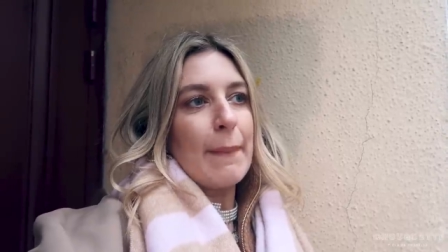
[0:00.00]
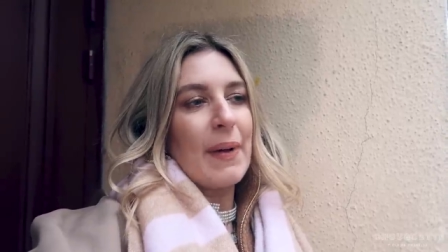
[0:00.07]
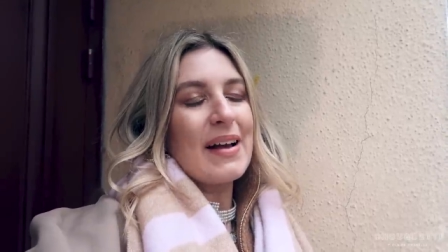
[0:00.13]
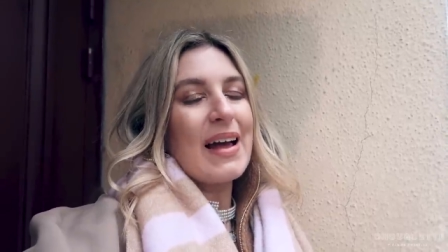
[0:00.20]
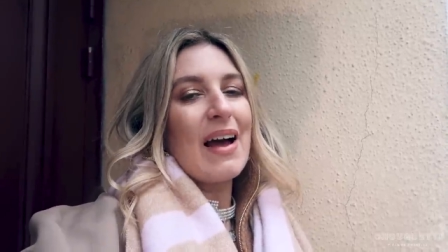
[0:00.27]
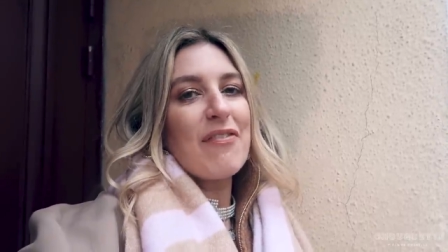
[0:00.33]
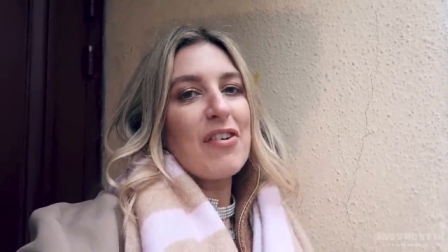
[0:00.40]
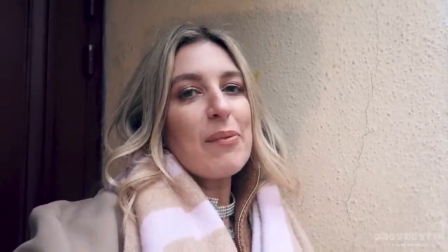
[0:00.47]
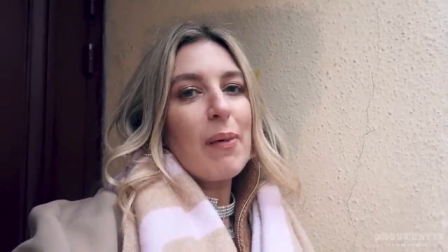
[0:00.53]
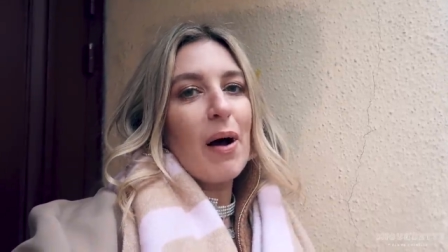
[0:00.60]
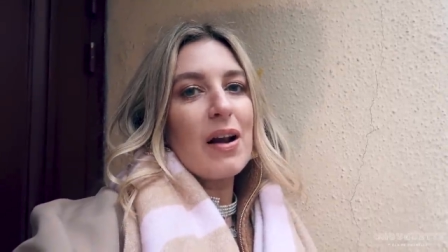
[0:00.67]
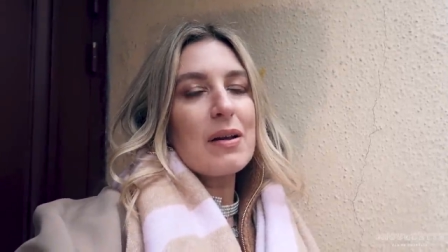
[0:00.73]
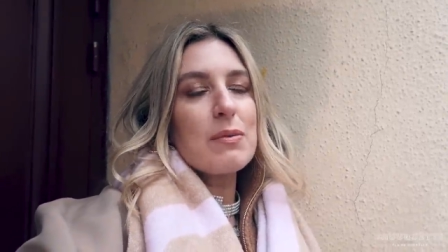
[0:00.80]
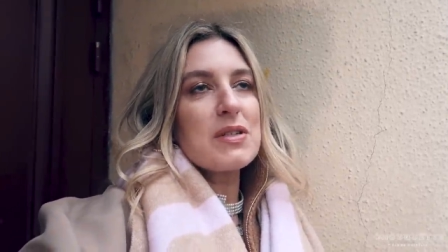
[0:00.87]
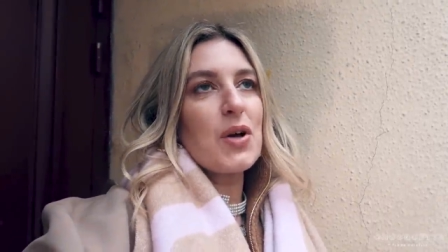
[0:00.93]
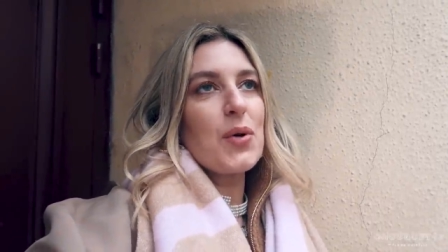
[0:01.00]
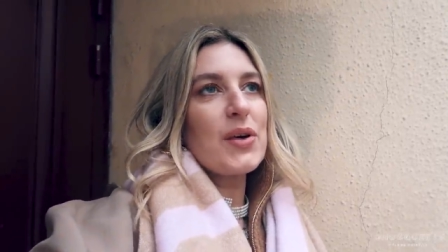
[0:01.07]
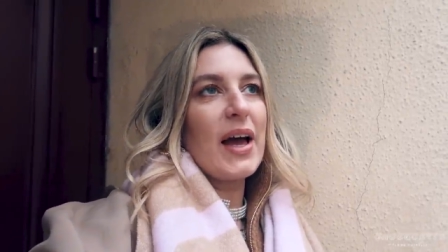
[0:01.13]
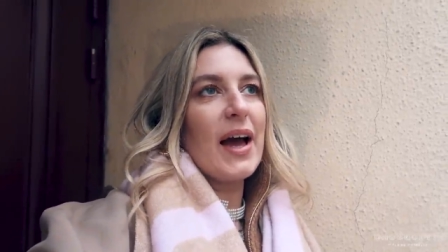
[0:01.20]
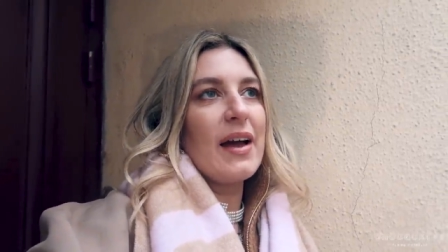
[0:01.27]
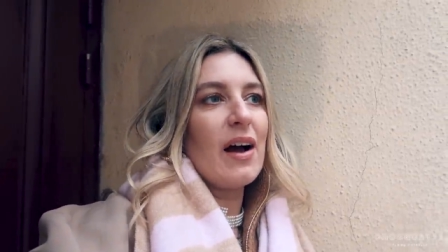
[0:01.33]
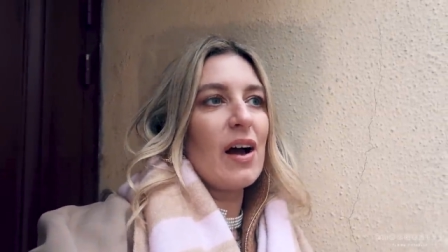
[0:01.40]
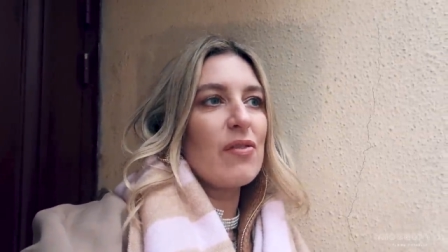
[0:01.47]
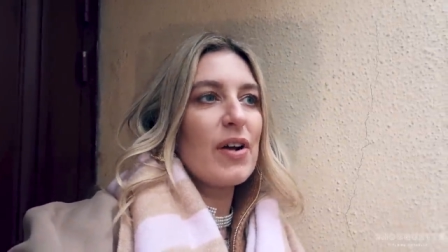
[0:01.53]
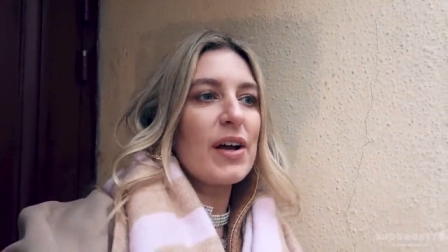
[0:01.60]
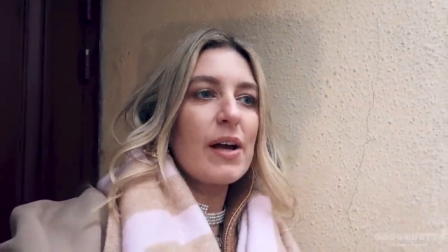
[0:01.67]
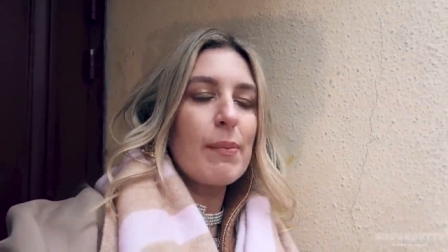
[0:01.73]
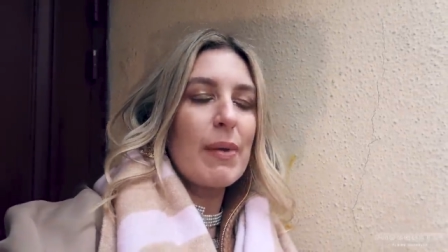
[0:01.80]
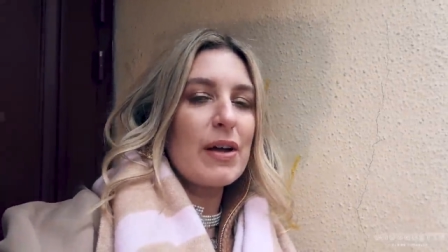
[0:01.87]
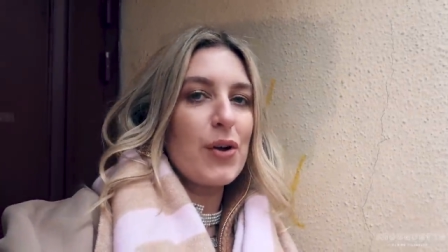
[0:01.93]
But Cafe Marley was okay. I
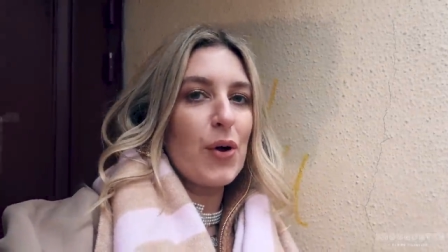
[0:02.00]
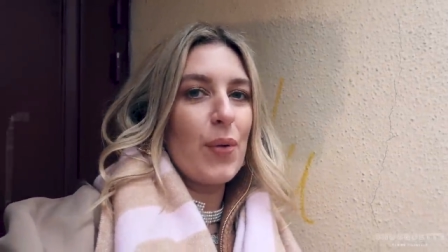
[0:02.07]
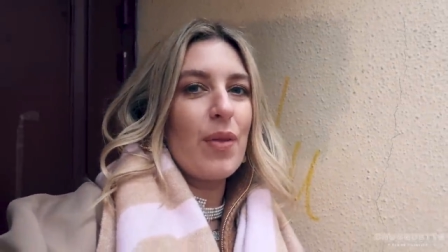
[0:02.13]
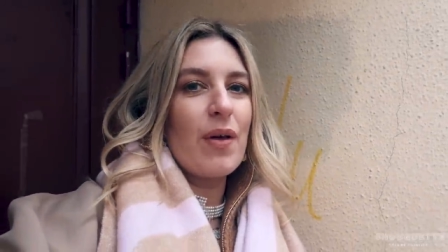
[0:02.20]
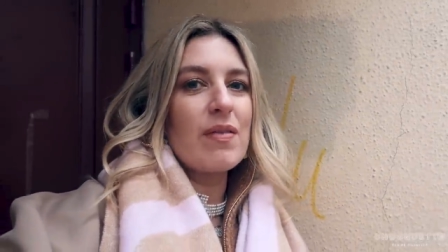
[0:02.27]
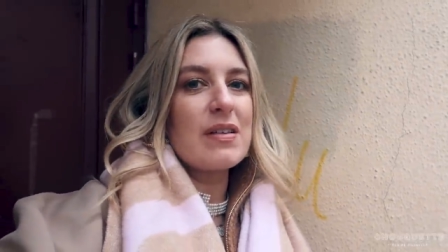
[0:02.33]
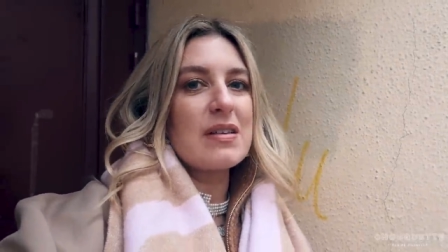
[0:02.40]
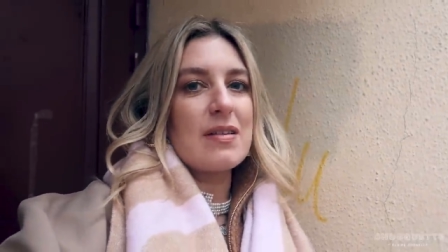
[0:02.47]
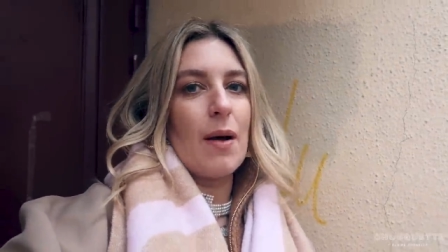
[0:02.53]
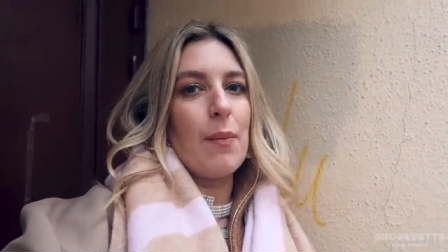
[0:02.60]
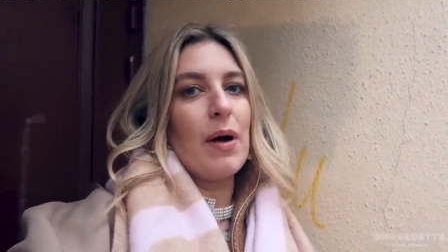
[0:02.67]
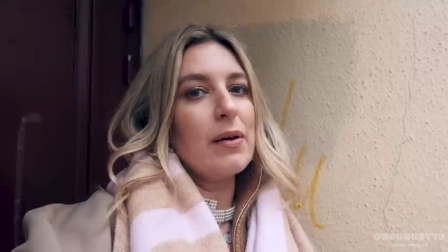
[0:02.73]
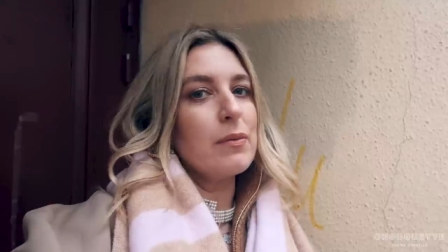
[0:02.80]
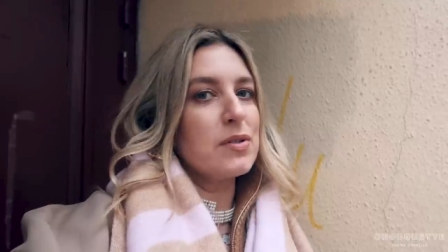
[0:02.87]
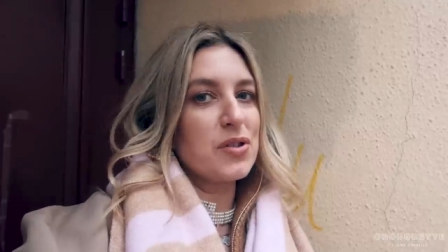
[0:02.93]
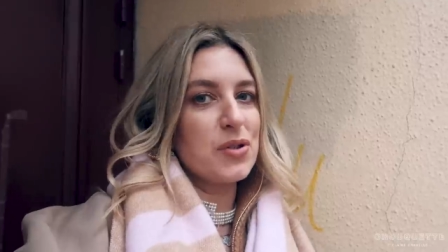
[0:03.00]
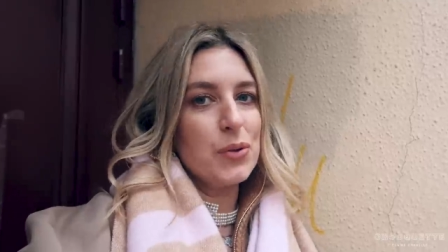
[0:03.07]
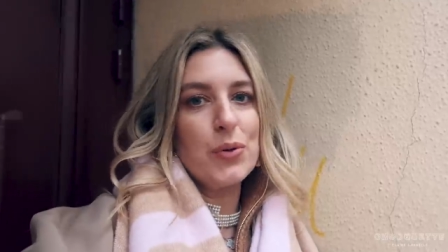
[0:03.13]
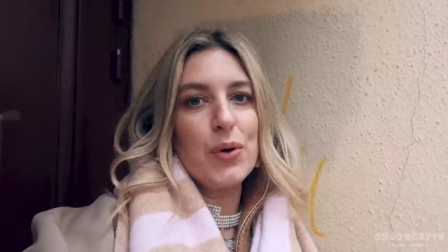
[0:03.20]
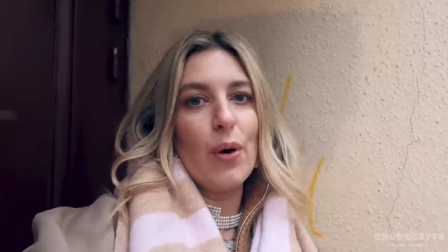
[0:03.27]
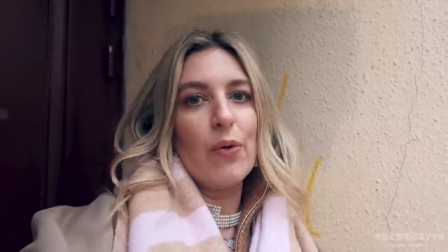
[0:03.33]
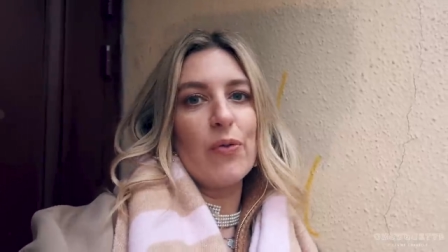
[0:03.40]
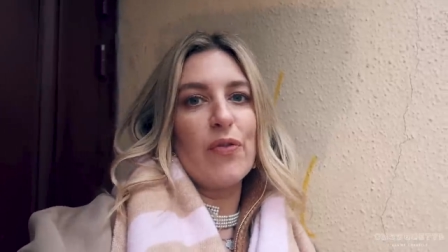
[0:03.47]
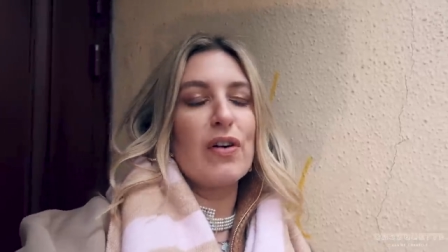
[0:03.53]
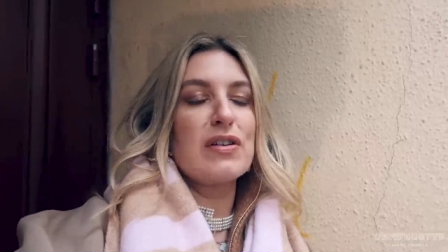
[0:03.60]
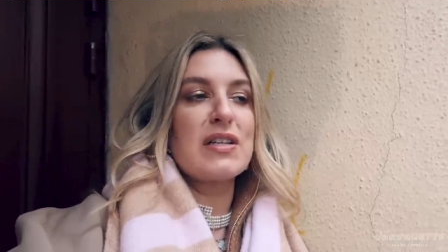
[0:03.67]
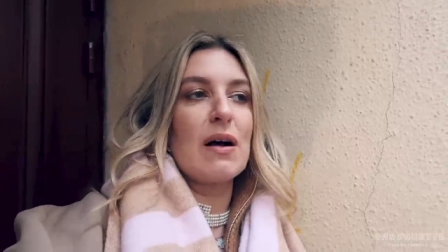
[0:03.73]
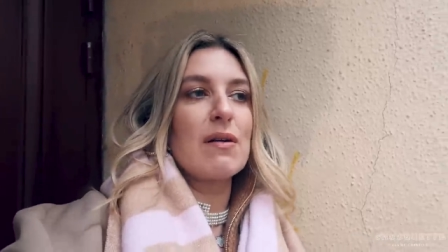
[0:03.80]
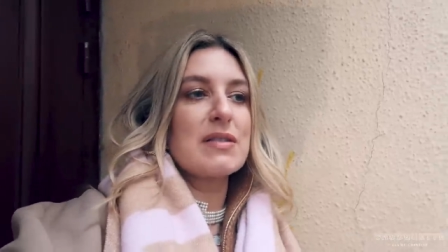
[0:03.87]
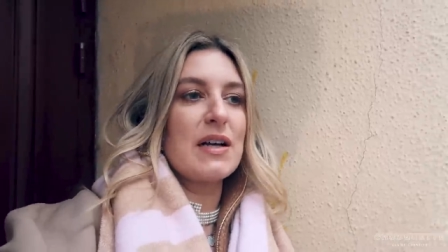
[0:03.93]
recommend going there in the summer. It was too cold for
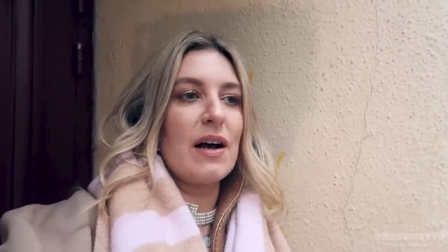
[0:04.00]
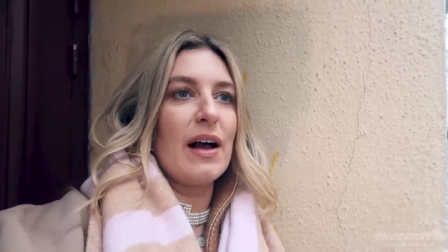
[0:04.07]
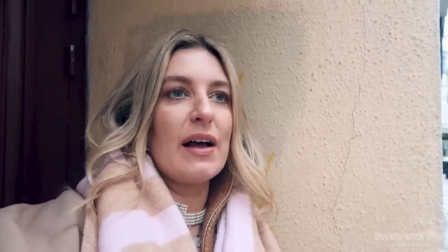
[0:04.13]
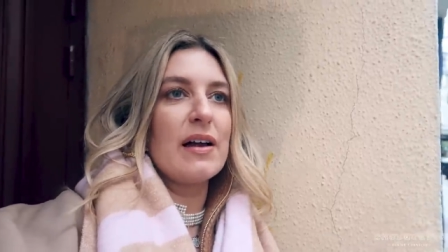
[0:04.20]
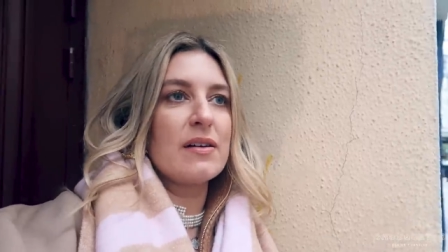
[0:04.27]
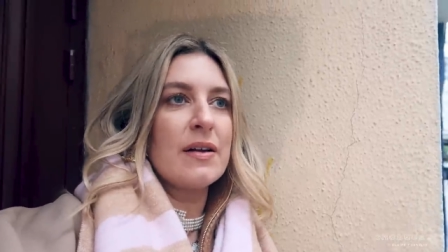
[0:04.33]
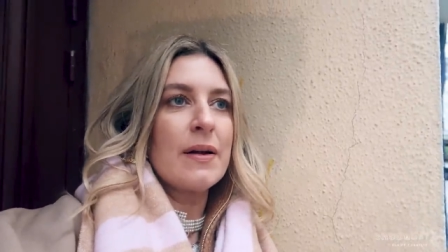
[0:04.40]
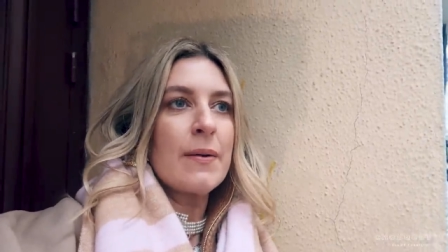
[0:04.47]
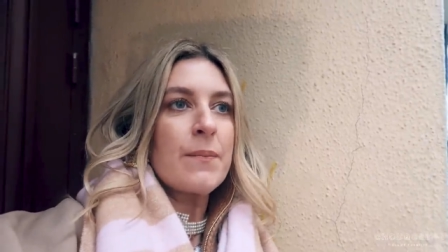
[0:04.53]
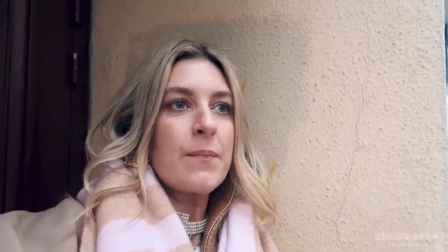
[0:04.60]
us outside.